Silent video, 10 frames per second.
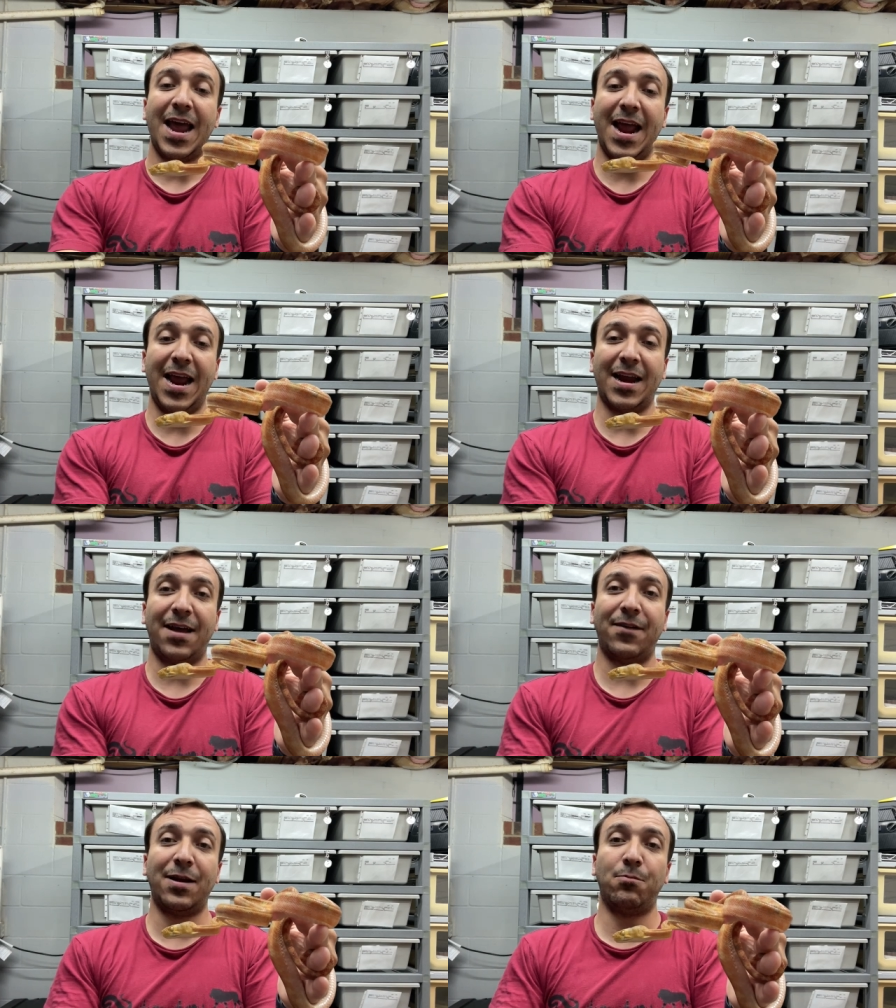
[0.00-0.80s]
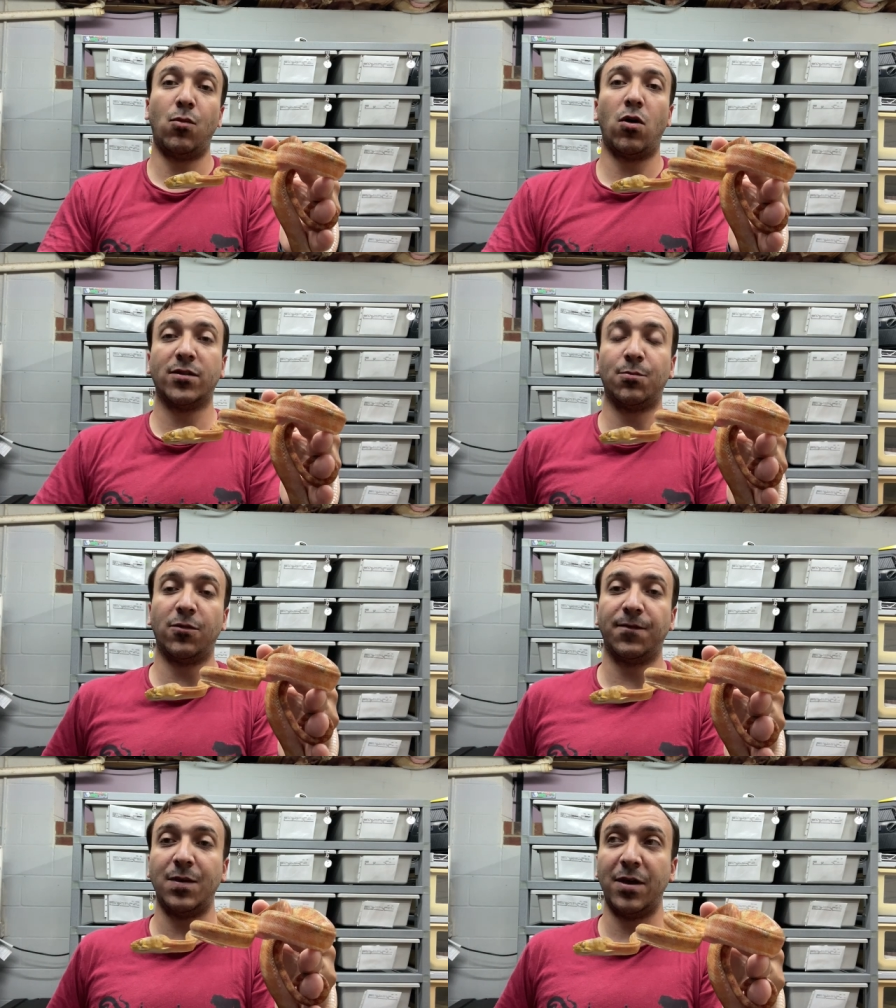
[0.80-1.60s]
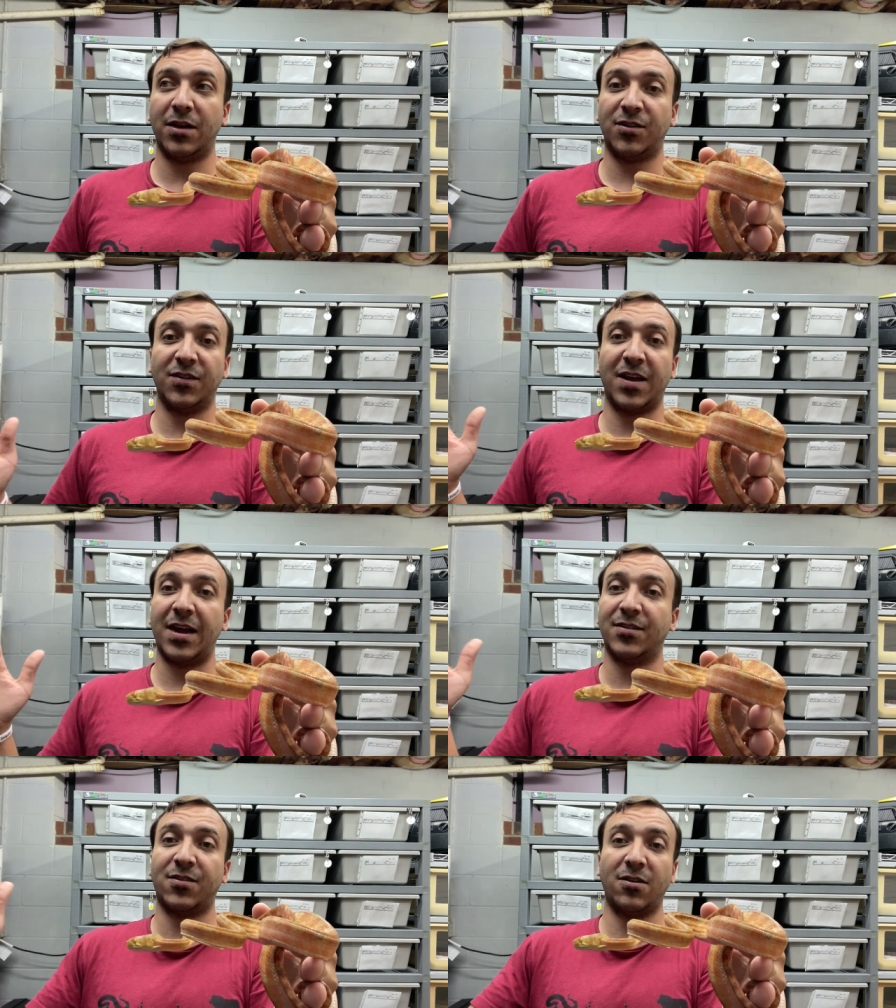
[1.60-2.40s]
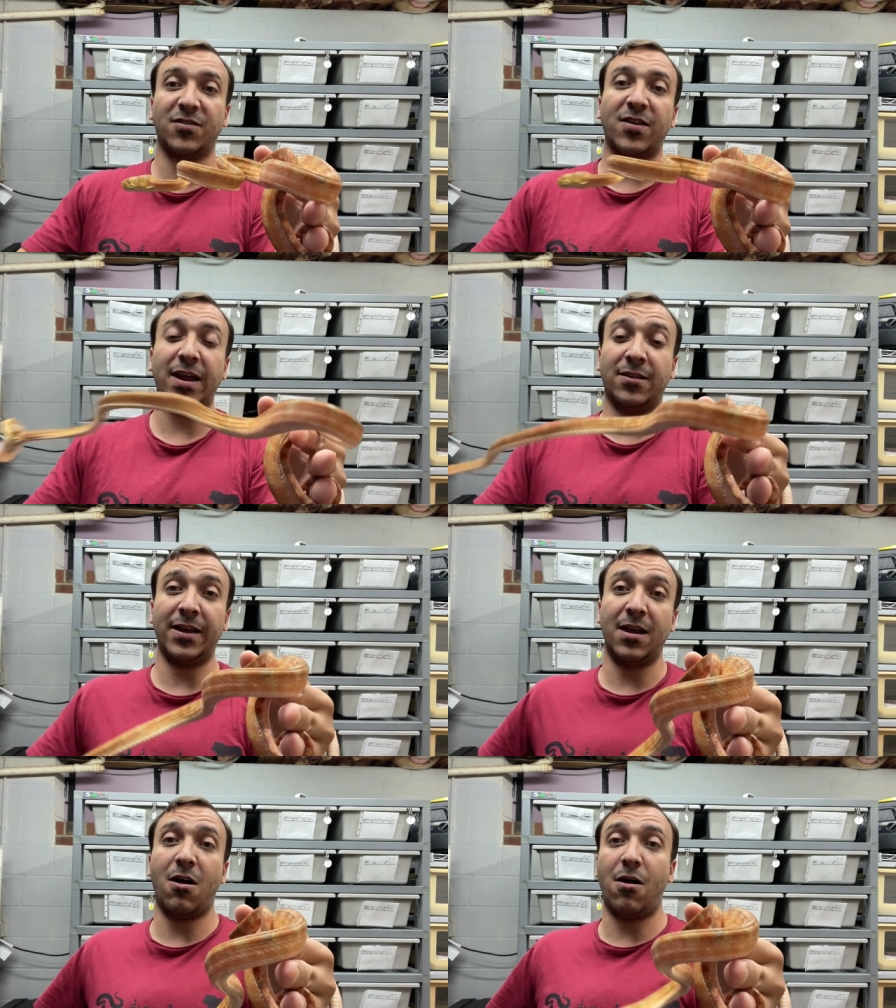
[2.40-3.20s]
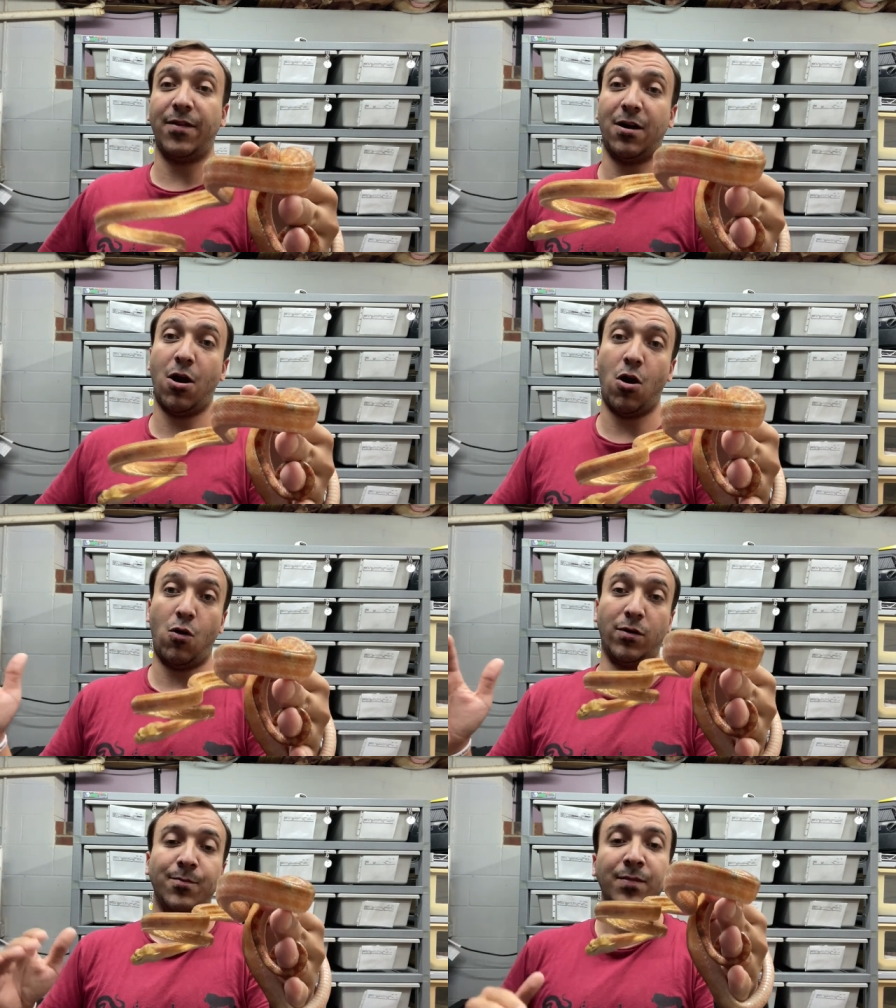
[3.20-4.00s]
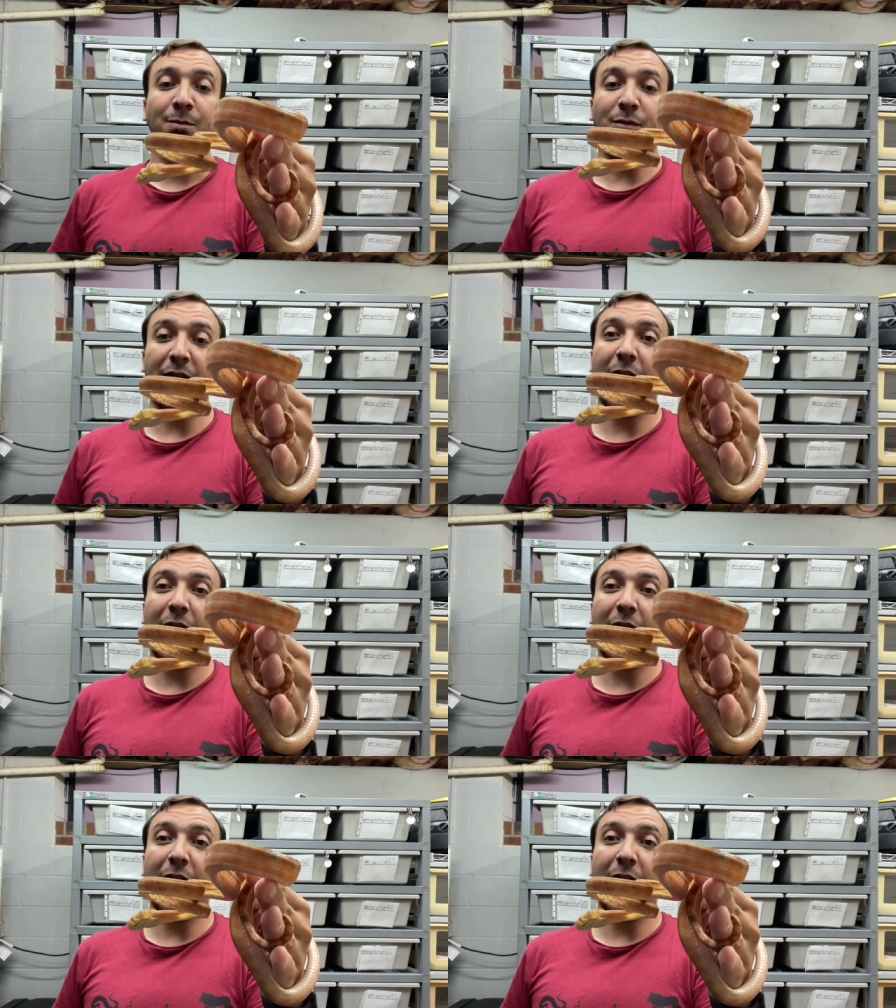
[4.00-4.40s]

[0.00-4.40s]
And I've had multiple females just kind of start cycling on their own. But